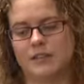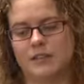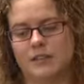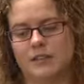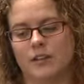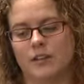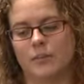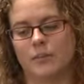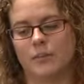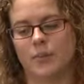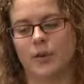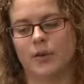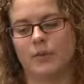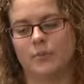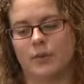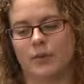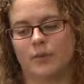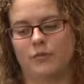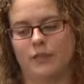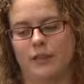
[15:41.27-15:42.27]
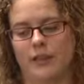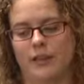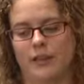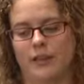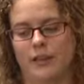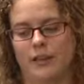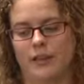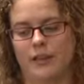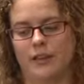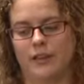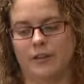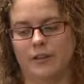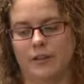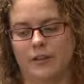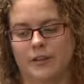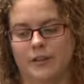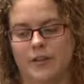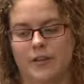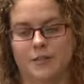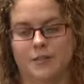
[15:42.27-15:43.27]
so the Component 1 funding
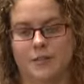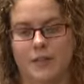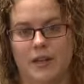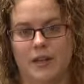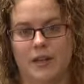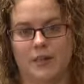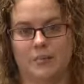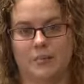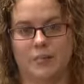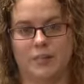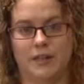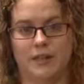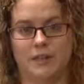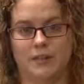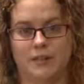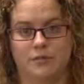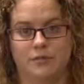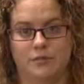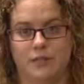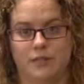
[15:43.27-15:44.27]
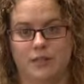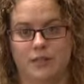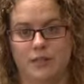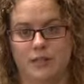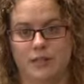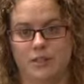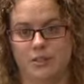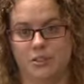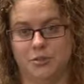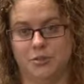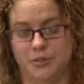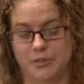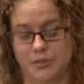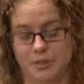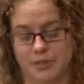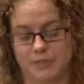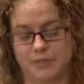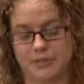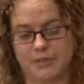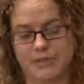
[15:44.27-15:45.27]
increase has been implemented for those eligible
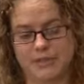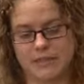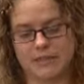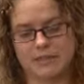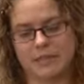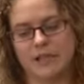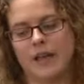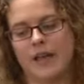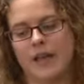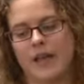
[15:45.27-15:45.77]
services,